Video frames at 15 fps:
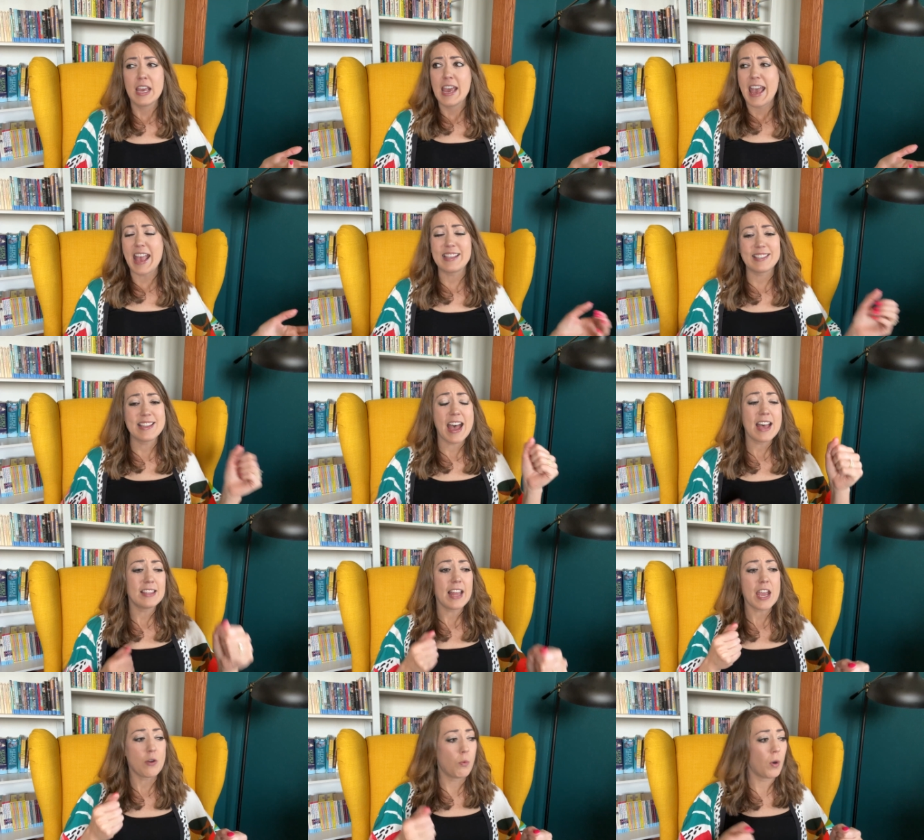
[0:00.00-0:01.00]
It's not
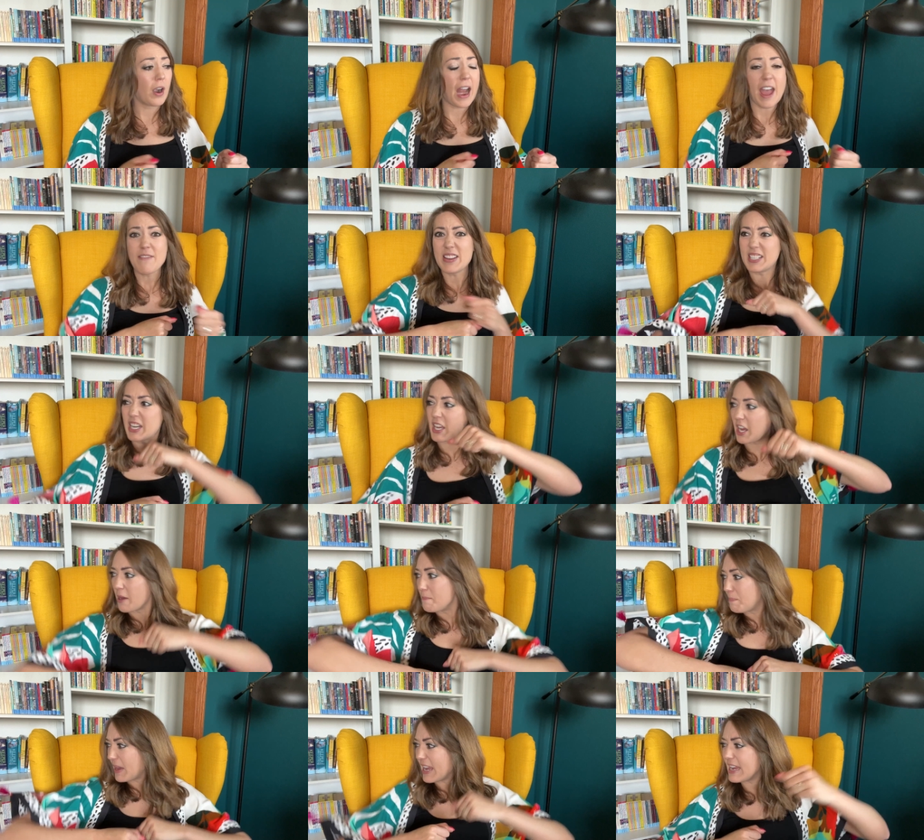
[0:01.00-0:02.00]
like we're having to
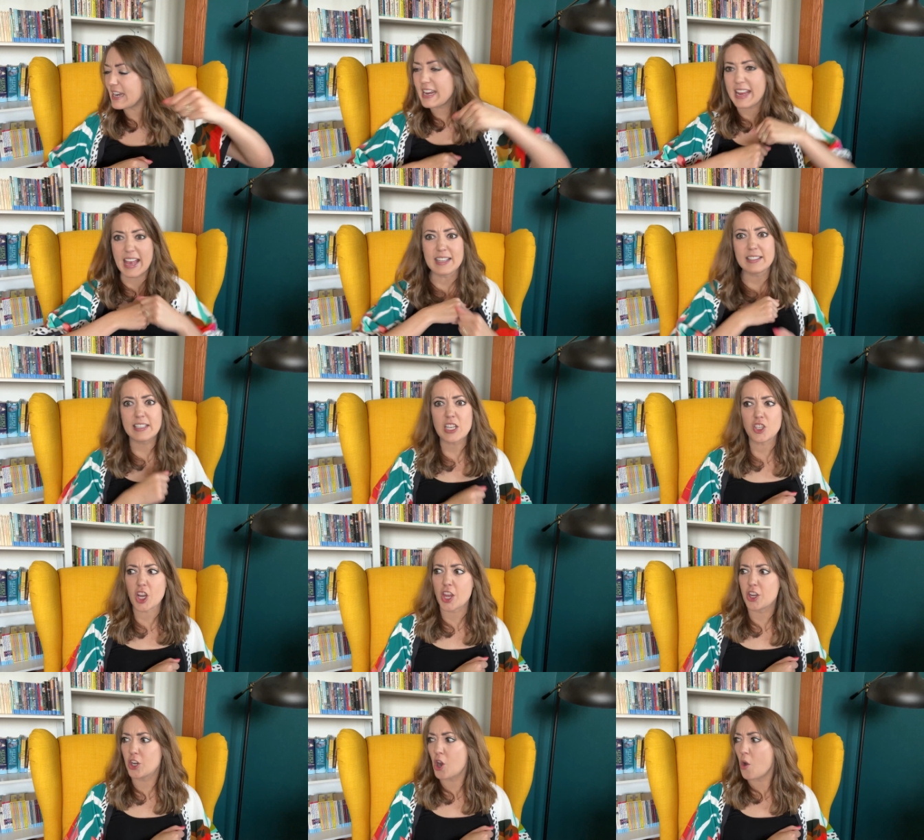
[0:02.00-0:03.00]
compete against each
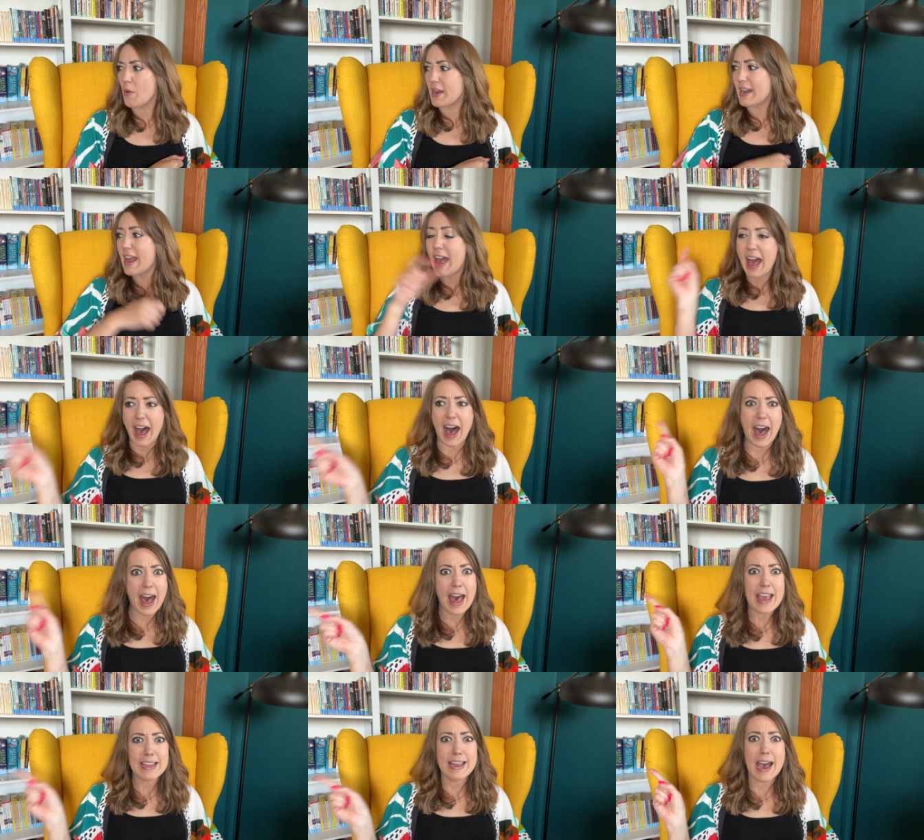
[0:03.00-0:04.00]
other going,
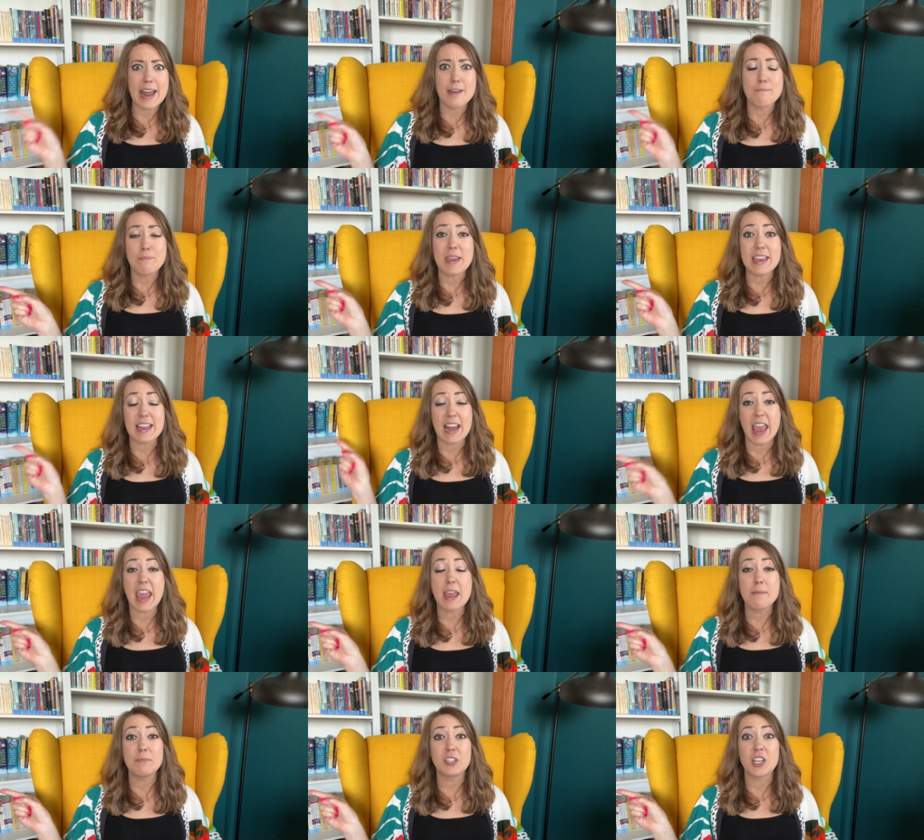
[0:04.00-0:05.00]
I gotta beat
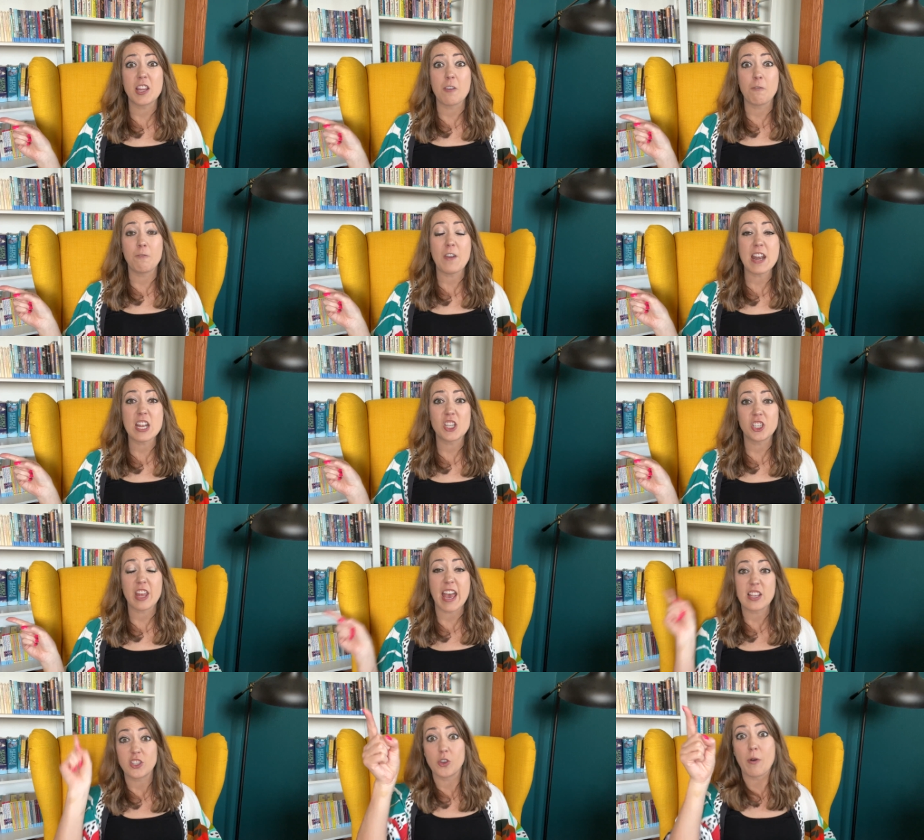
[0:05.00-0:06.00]
him to the finish
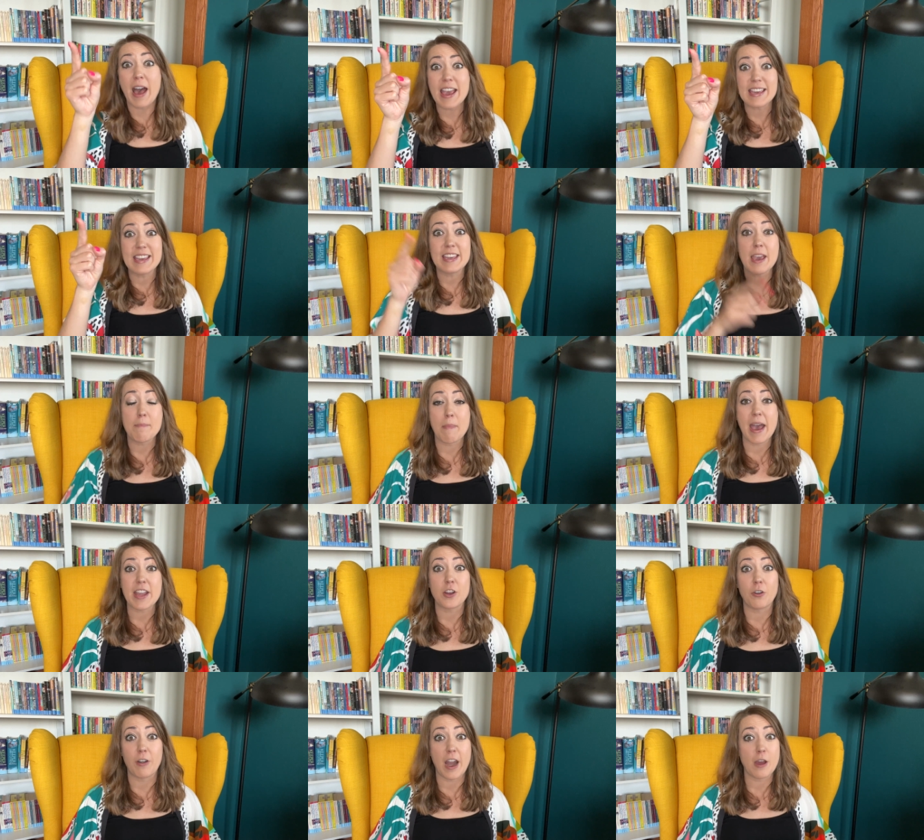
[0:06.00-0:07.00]
line so I can get my
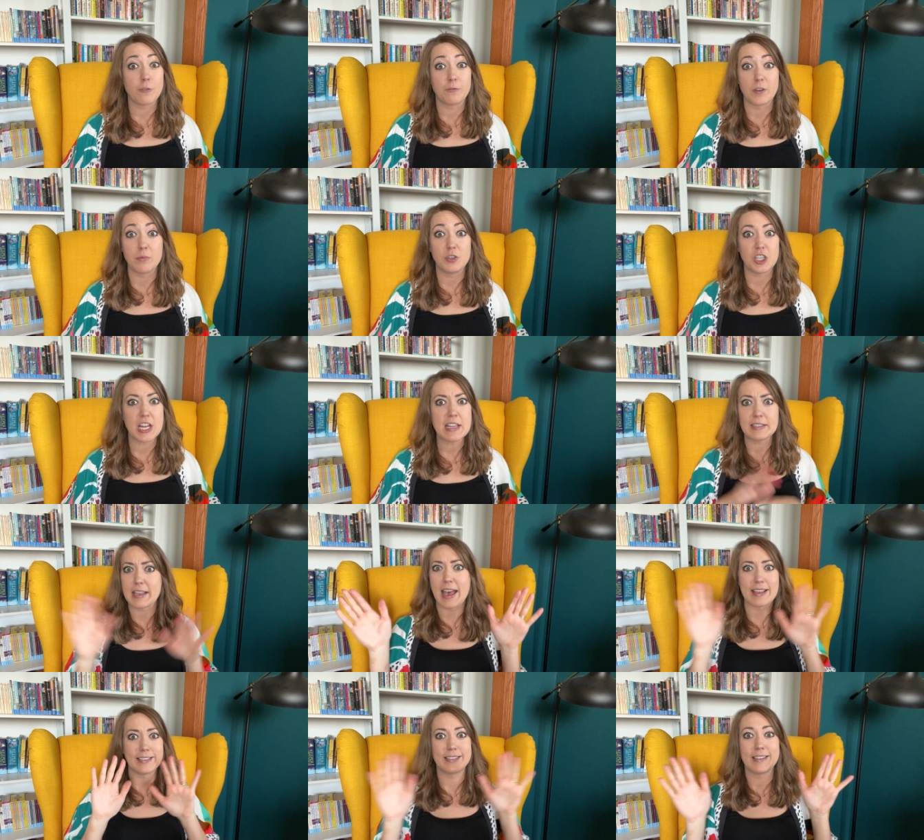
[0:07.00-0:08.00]
crown from
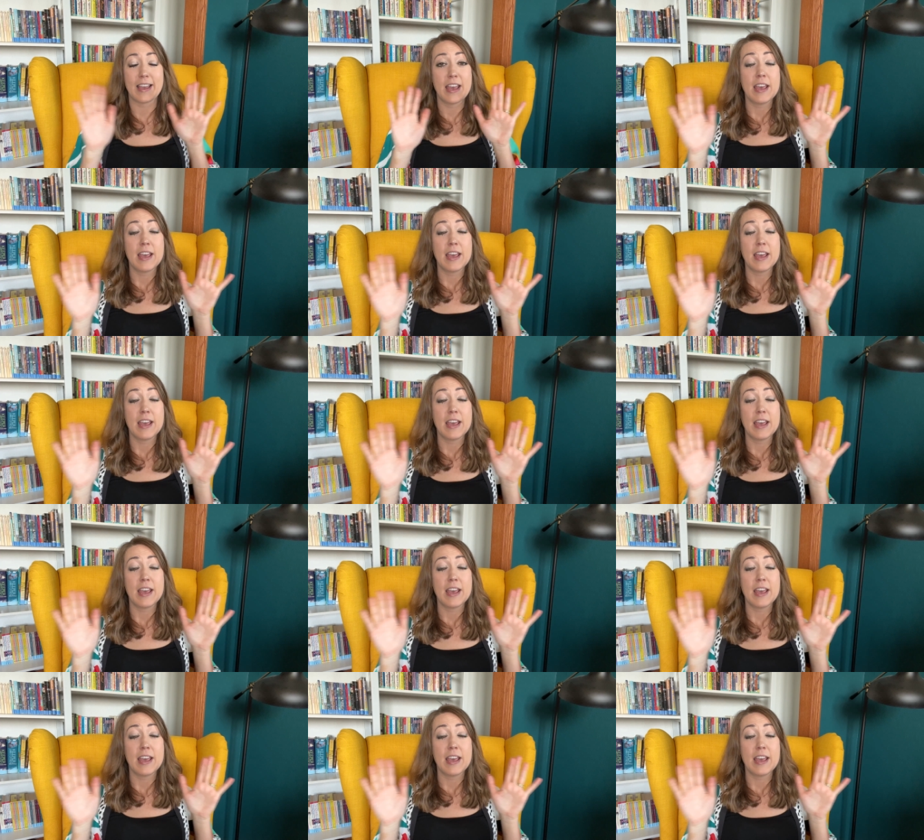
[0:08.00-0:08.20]
Jesus.